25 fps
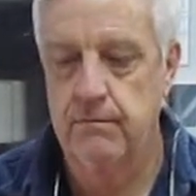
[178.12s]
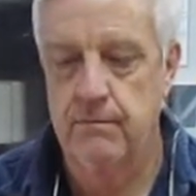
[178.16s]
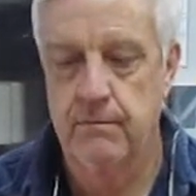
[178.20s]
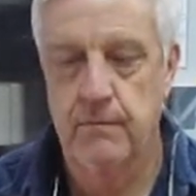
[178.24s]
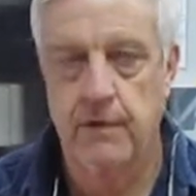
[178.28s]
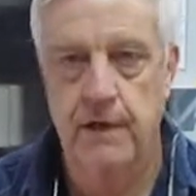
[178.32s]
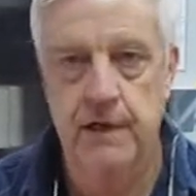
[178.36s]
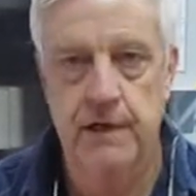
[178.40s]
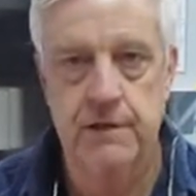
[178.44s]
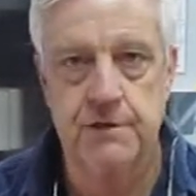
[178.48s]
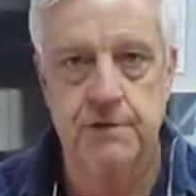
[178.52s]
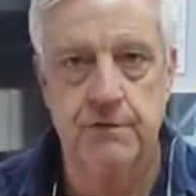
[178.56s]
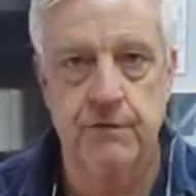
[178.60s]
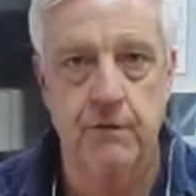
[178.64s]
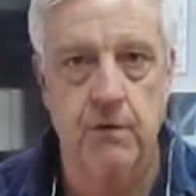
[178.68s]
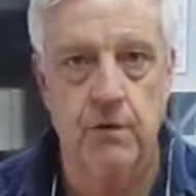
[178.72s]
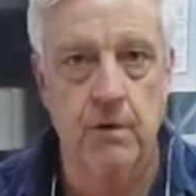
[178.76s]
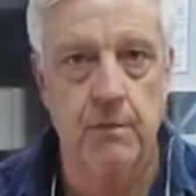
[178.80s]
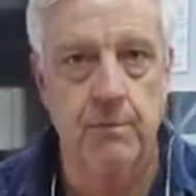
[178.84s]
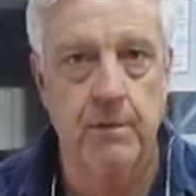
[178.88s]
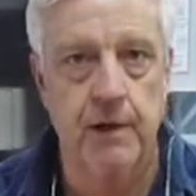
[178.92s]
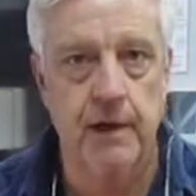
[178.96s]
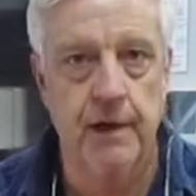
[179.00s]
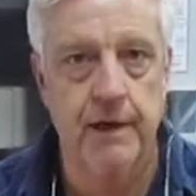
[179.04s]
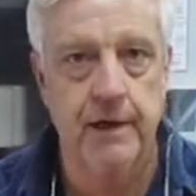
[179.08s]
hinge floor
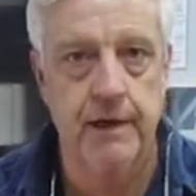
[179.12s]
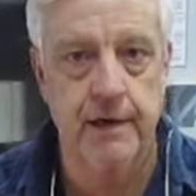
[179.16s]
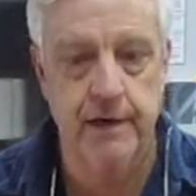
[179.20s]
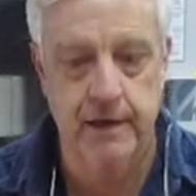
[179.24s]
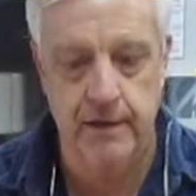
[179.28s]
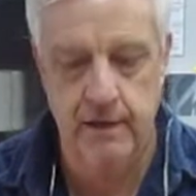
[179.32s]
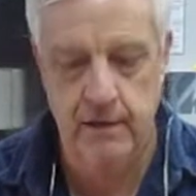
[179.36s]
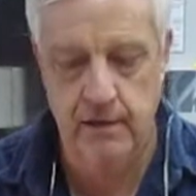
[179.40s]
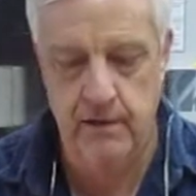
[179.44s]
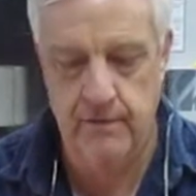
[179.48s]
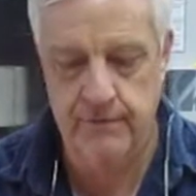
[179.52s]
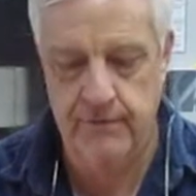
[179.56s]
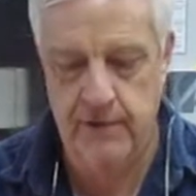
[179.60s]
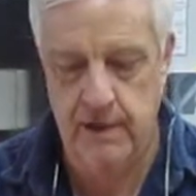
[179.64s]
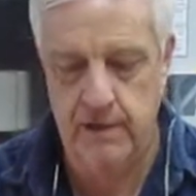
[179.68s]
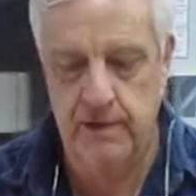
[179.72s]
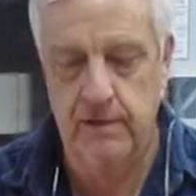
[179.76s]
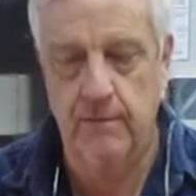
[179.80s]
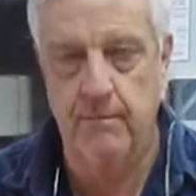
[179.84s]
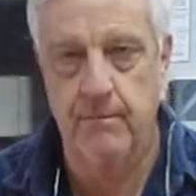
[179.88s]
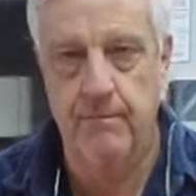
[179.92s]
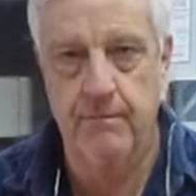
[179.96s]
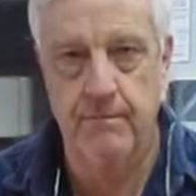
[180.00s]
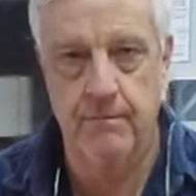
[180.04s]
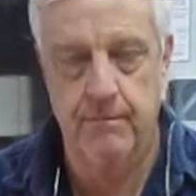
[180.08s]
plate here. I've got
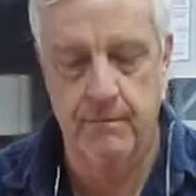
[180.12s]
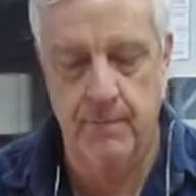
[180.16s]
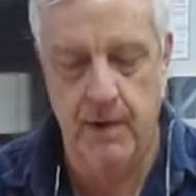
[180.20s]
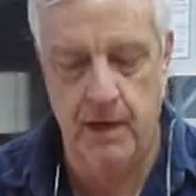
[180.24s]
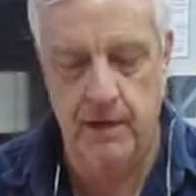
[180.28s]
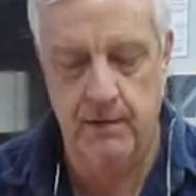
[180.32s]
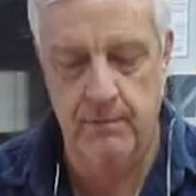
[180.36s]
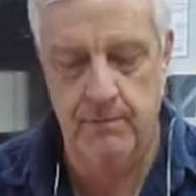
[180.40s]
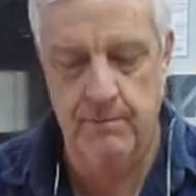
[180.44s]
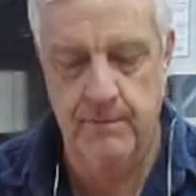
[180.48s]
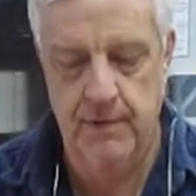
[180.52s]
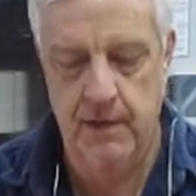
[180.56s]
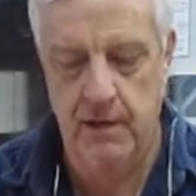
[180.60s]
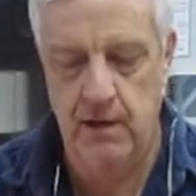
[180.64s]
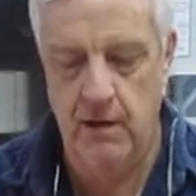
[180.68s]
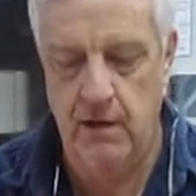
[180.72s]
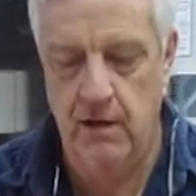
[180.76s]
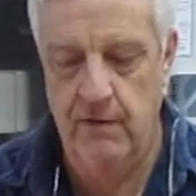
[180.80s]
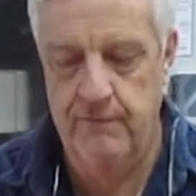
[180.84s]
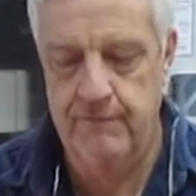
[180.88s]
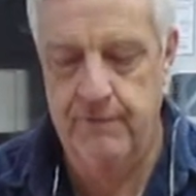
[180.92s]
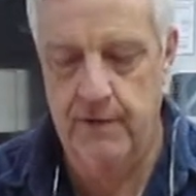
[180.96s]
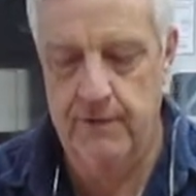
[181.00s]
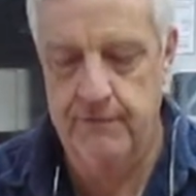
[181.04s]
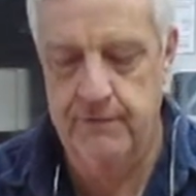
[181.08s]
the bottom metal
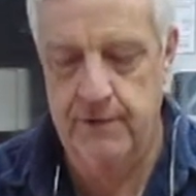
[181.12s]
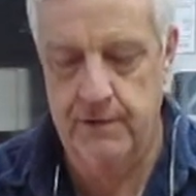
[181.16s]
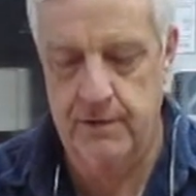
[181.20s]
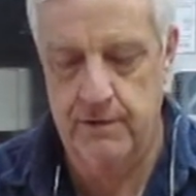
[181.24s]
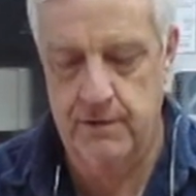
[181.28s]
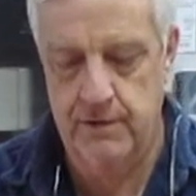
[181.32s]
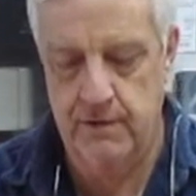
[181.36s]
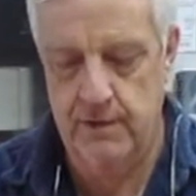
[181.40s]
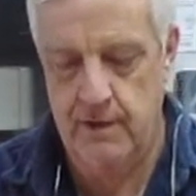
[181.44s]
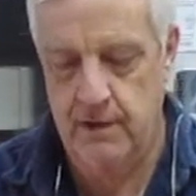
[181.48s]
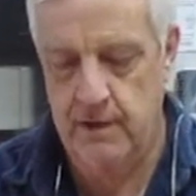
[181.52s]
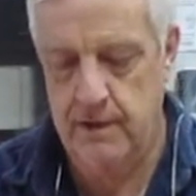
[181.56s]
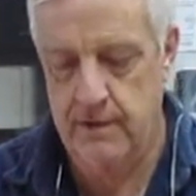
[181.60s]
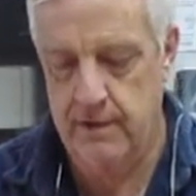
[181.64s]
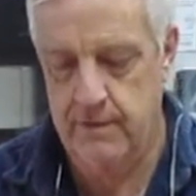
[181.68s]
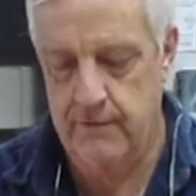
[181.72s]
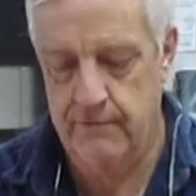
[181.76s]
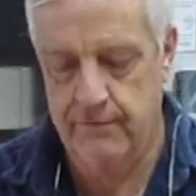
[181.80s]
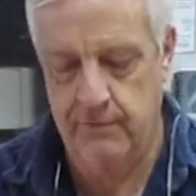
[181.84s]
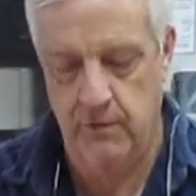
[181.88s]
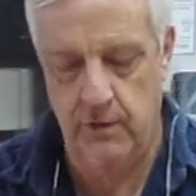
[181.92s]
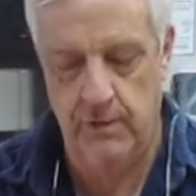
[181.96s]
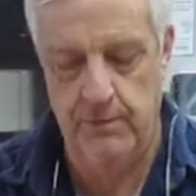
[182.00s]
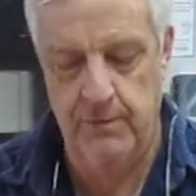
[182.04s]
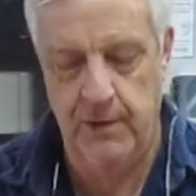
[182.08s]
off of it, or the
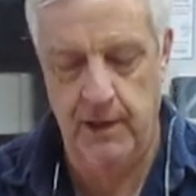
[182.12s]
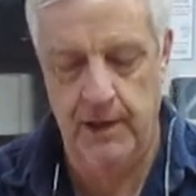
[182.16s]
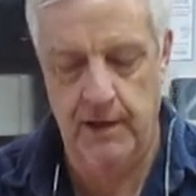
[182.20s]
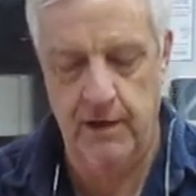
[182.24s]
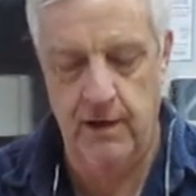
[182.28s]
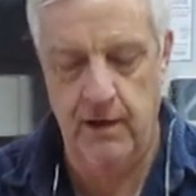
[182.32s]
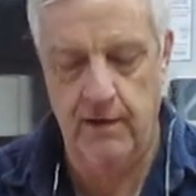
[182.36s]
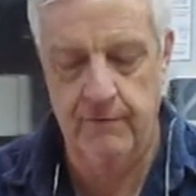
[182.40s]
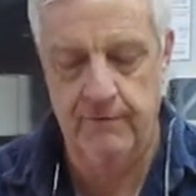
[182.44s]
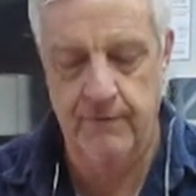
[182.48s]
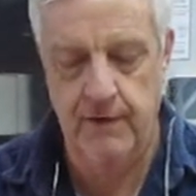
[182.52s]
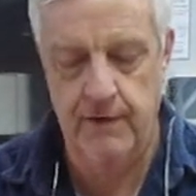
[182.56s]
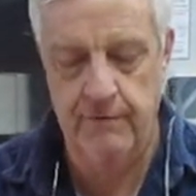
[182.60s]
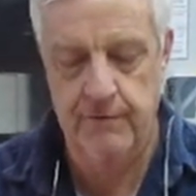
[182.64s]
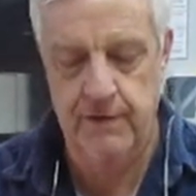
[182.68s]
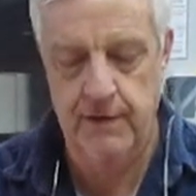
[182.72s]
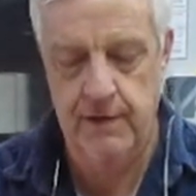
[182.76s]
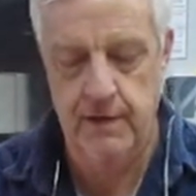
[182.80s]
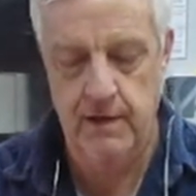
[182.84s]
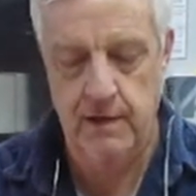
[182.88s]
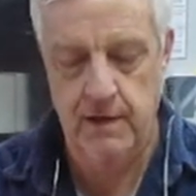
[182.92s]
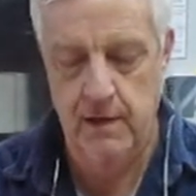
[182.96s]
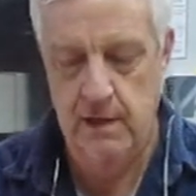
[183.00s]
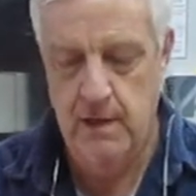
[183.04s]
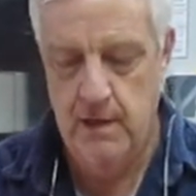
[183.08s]
floor plate off of it.
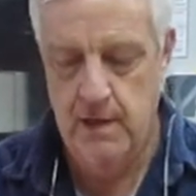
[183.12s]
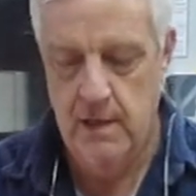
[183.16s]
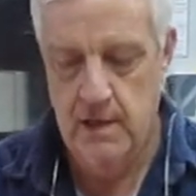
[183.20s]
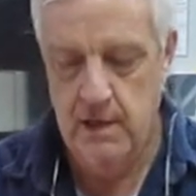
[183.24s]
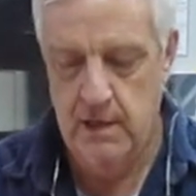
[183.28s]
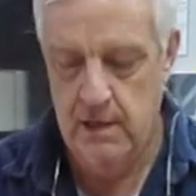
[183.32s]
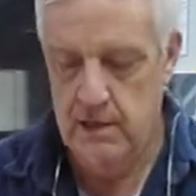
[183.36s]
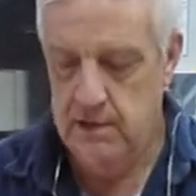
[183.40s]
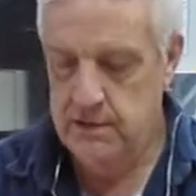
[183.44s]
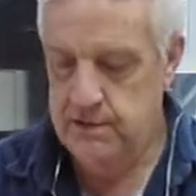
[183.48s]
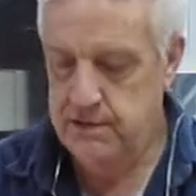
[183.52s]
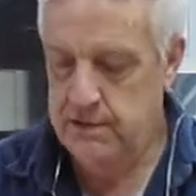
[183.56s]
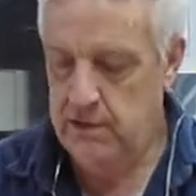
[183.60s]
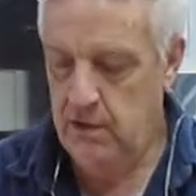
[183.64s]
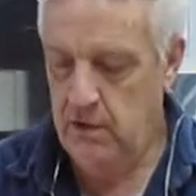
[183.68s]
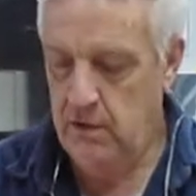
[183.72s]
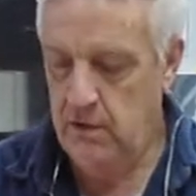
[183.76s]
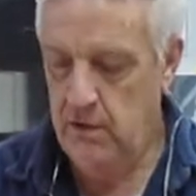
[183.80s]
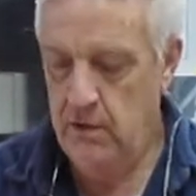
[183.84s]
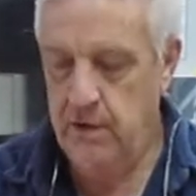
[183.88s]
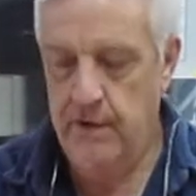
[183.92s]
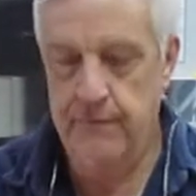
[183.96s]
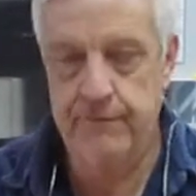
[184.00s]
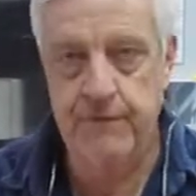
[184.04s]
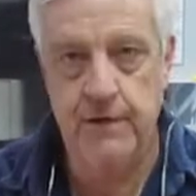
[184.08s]

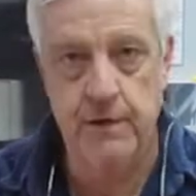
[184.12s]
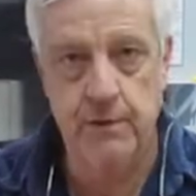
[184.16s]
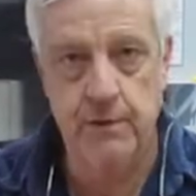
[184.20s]
So if you